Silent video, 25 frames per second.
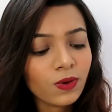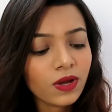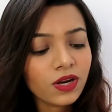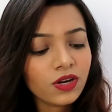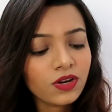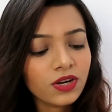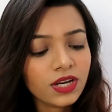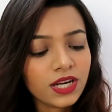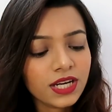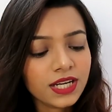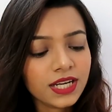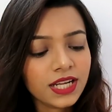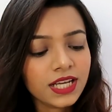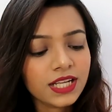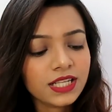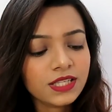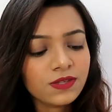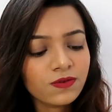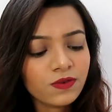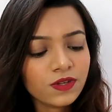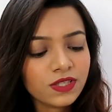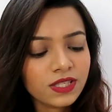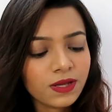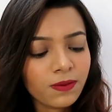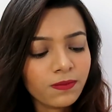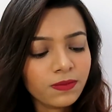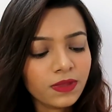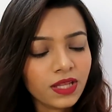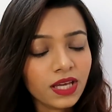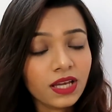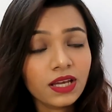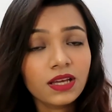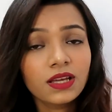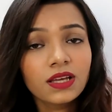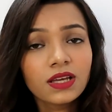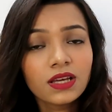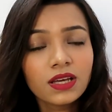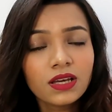one retails for
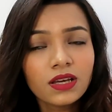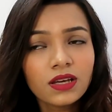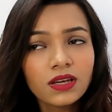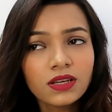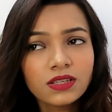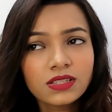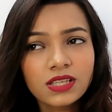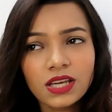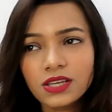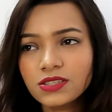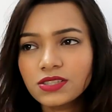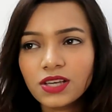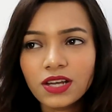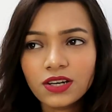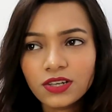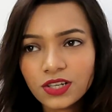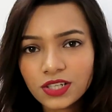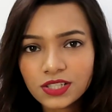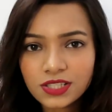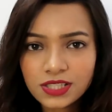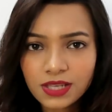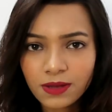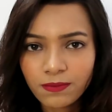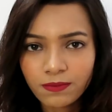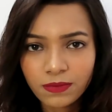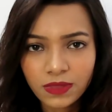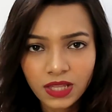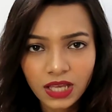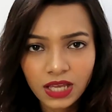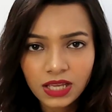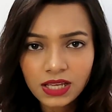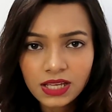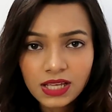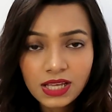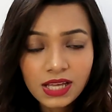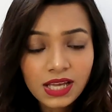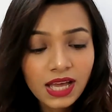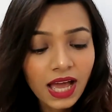something 600
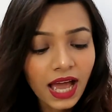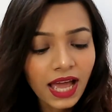something.